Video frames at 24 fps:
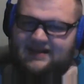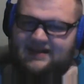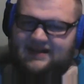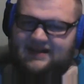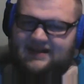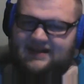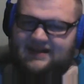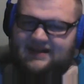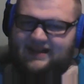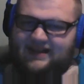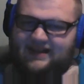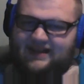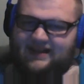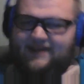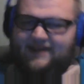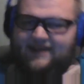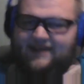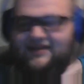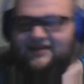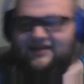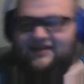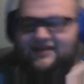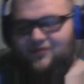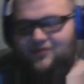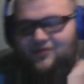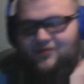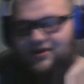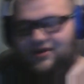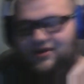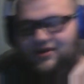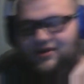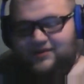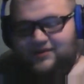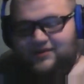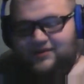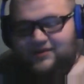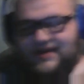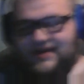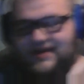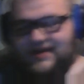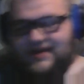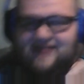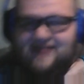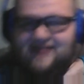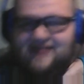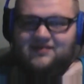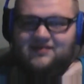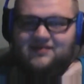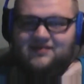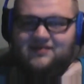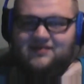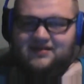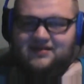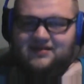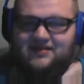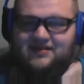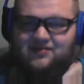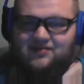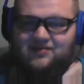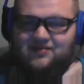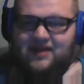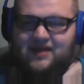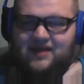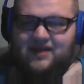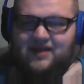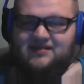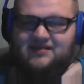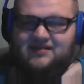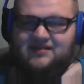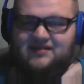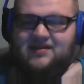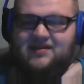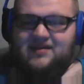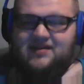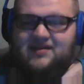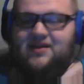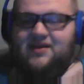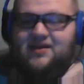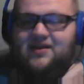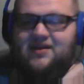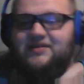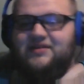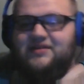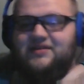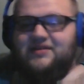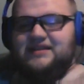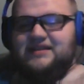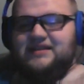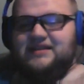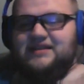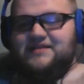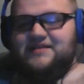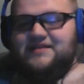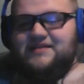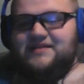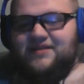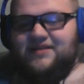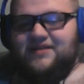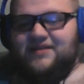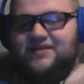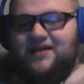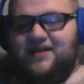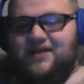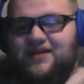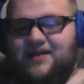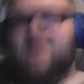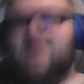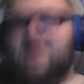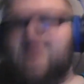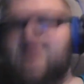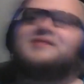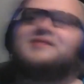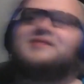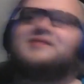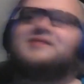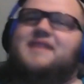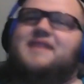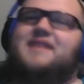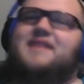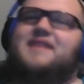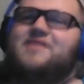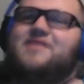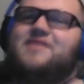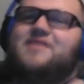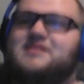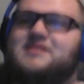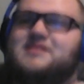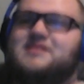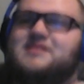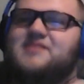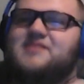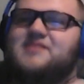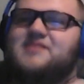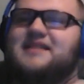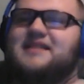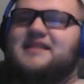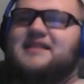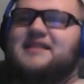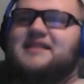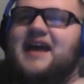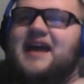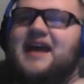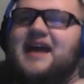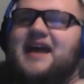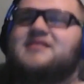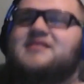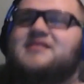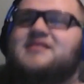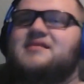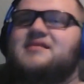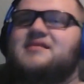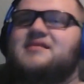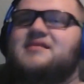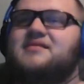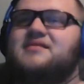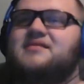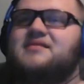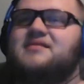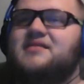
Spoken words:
11-1. Wisconsin wins the West, which leaves me with Ohio State versus Wisconsin.